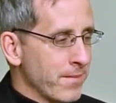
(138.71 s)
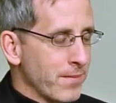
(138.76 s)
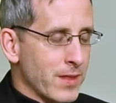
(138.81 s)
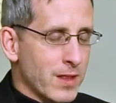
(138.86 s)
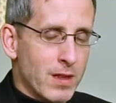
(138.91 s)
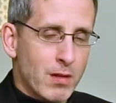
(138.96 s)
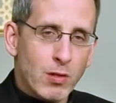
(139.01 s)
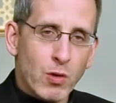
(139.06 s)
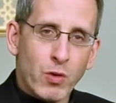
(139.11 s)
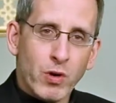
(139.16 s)

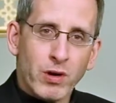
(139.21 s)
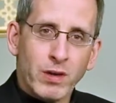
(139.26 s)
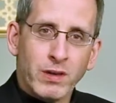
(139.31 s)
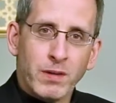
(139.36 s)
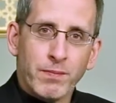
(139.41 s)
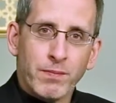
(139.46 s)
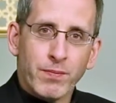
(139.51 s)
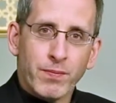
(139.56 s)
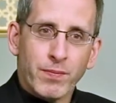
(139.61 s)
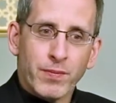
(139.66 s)
and the
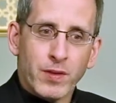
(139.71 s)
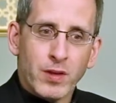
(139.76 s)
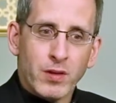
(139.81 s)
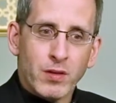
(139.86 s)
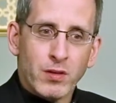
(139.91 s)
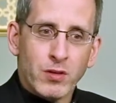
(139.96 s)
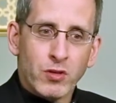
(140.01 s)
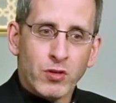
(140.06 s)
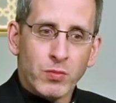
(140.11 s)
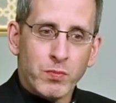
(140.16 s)
Lord
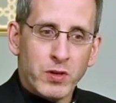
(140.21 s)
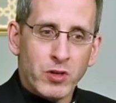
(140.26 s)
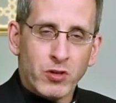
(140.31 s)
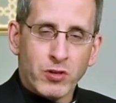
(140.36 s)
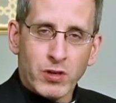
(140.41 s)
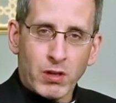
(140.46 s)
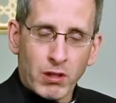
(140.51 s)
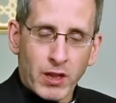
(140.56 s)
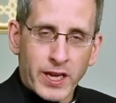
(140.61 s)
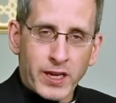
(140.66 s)

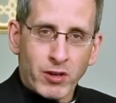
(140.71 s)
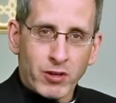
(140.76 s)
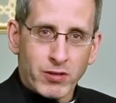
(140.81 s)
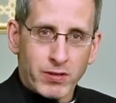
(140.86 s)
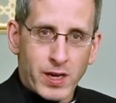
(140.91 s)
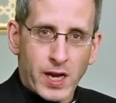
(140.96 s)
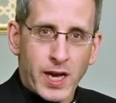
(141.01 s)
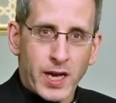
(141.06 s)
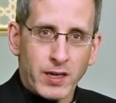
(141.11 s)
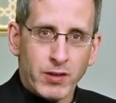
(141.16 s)
smears clay on
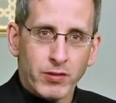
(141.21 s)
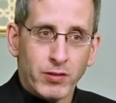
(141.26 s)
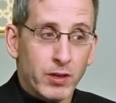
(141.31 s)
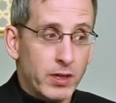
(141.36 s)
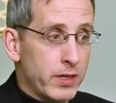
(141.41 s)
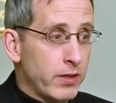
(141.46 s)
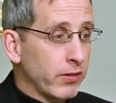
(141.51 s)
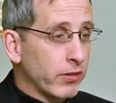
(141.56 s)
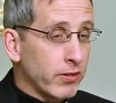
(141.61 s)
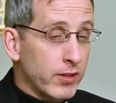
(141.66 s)
his eyes.
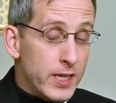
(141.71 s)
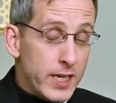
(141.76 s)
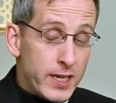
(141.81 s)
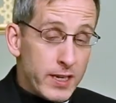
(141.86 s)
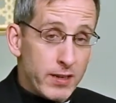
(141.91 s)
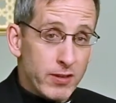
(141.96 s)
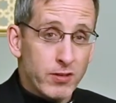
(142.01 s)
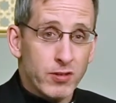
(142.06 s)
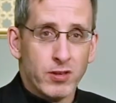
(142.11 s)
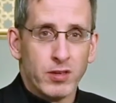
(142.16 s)
He
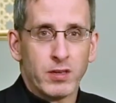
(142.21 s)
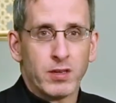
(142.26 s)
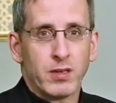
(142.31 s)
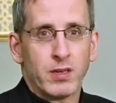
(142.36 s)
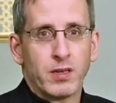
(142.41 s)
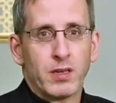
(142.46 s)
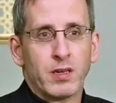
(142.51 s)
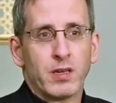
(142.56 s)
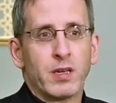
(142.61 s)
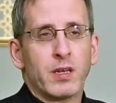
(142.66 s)
sees,
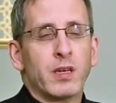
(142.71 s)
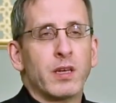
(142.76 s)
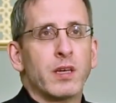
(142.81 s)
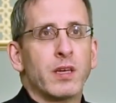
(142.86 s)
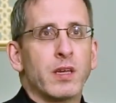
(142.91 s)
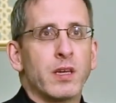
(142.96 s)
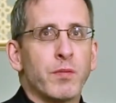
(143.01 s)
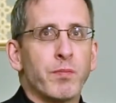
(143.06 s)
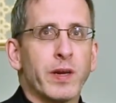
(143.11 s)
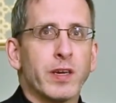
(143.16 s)

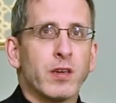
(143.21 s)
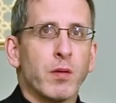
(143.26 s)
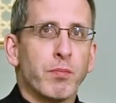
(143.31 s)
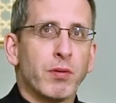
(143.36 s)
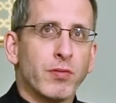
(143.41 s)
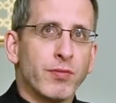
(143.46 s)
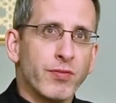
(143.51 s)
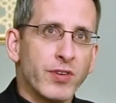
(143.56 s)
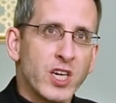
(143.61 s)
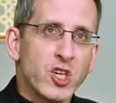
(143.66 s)
makes a
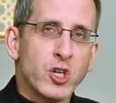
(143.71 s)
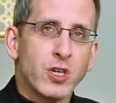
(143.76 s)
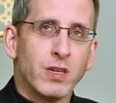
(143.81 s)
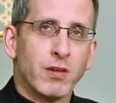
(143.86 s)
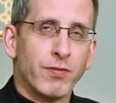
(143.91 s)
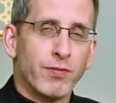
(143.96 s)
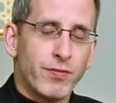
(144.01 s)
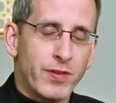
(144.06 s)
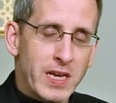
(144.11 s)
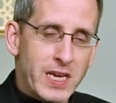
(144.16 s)
profession
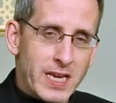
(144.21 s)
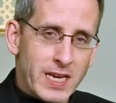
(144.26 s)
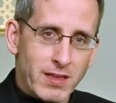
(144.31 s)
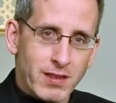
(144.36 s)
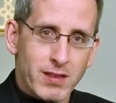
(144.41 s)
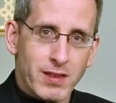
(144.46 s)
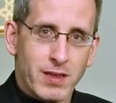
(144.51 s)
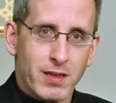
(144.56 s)
of faith.